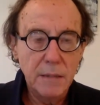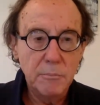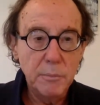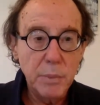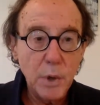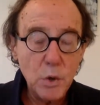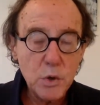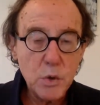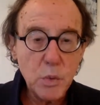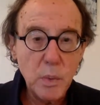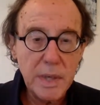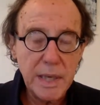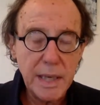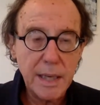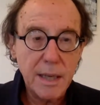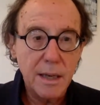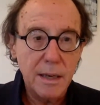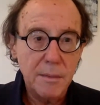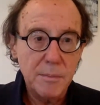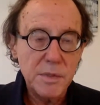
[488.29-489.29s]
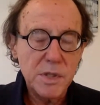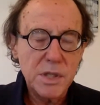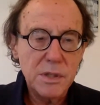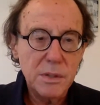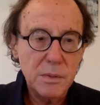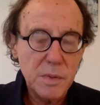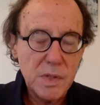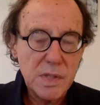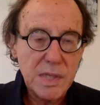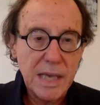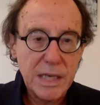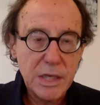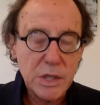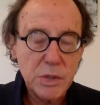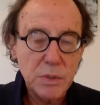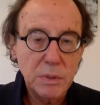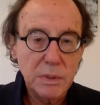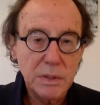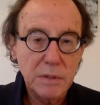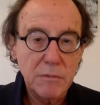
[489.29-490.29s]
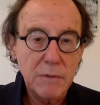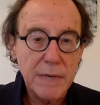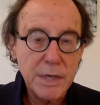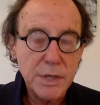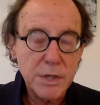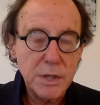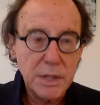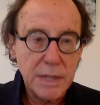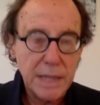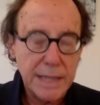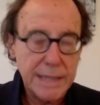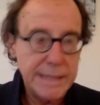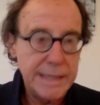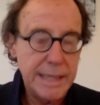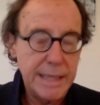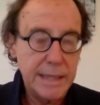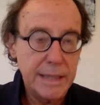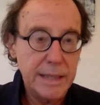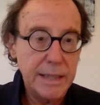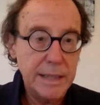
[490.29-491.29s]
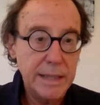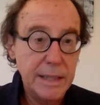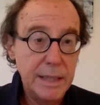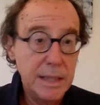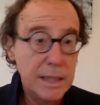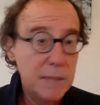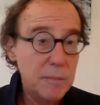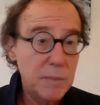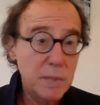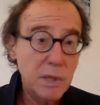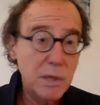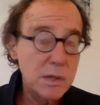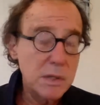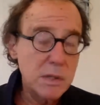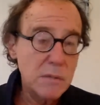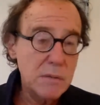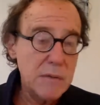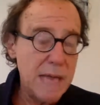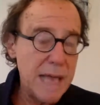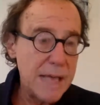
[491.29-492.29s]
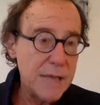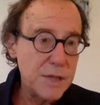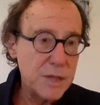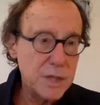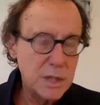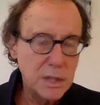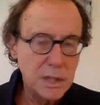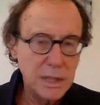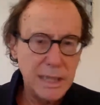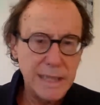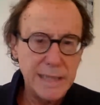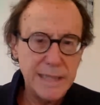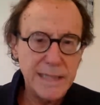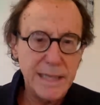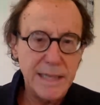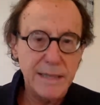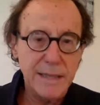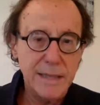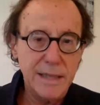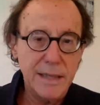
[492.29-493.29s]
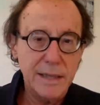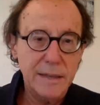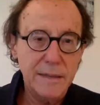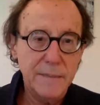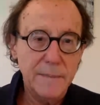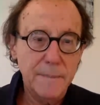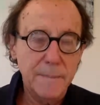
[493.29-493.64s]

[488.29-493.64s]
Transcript: both when it comes to sexual and racial identity, but also national identity.